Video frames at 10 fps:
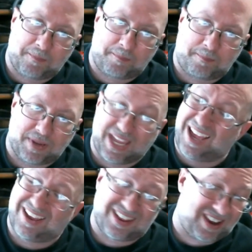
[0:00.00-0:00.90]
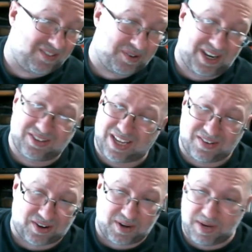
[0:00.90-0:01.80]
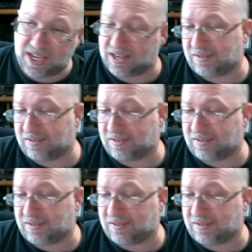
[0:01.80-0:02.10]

But yeah, everyone else have a great weekend.